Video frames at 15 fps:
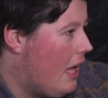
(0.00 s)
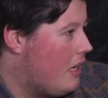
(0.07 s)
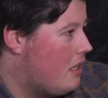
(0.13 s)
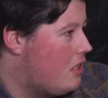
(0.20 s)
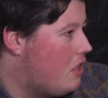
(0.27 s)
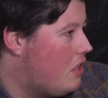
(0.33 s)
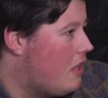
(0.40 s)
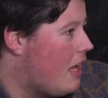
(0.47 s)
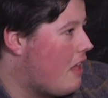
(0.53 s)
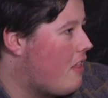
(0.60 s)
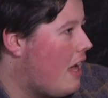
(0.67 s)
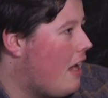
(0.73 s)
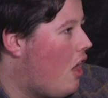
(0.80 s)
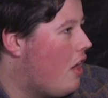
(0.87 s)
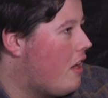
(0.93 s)
And they
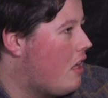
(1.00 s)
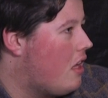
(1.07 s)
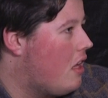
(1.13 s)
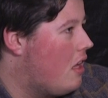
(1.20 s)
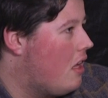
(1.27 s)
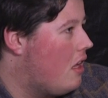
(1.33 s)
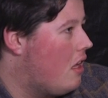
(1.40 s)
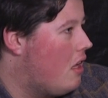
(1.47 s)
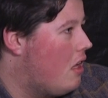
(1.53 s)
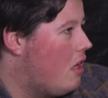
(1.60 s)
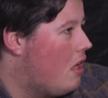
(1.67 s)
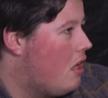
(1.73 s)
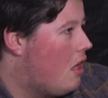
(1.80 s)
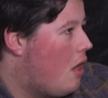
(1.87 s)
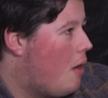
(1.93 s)
say like...
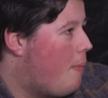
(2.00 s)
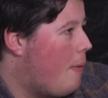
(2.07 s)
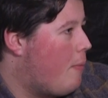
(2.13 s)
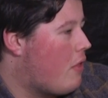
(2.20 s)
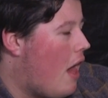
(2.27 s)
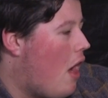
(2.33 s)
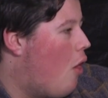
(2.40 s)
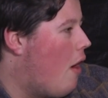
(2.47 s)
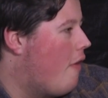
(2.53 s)
People say,